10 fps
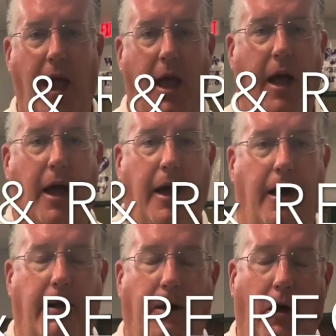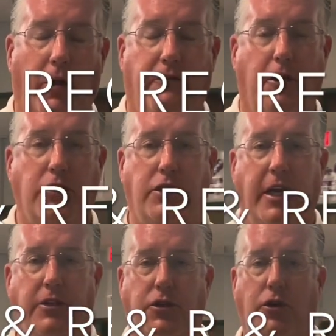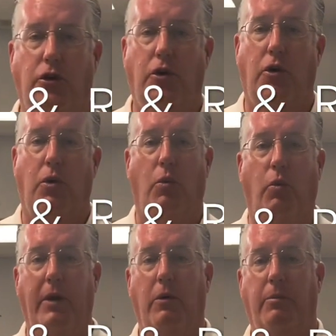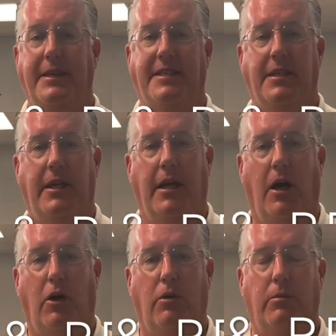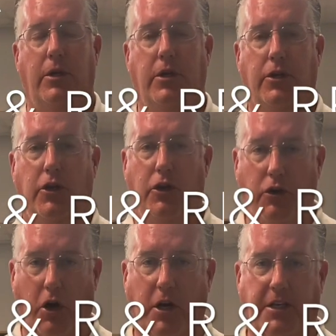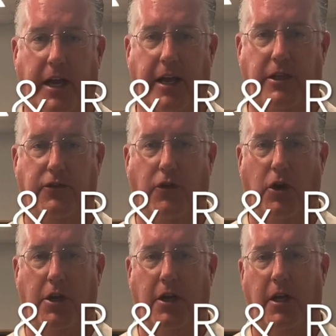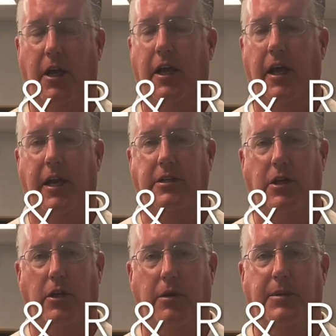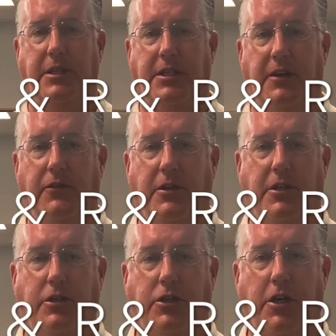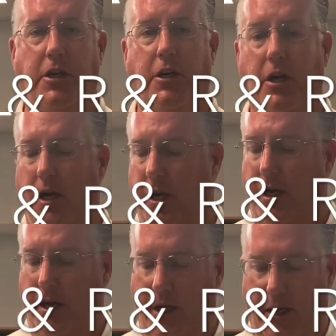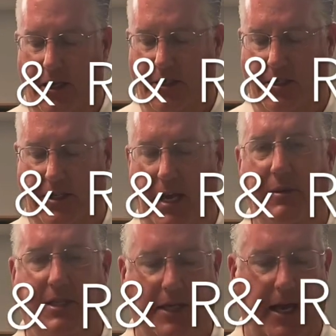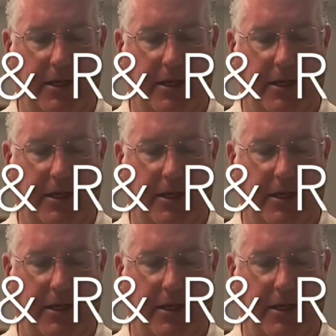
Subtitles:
On the first day of school, we will be sending home new car tags for you. And it's a little bit different this year. It's the same exact